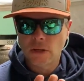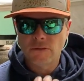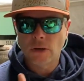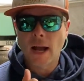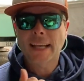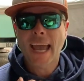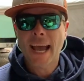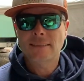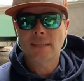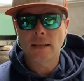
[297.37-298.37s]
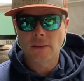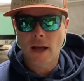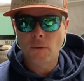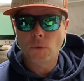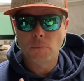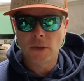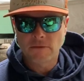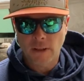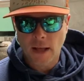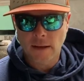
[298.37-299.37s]
if you're not casting a lot with big
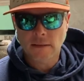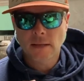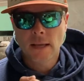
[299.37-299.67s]
flies.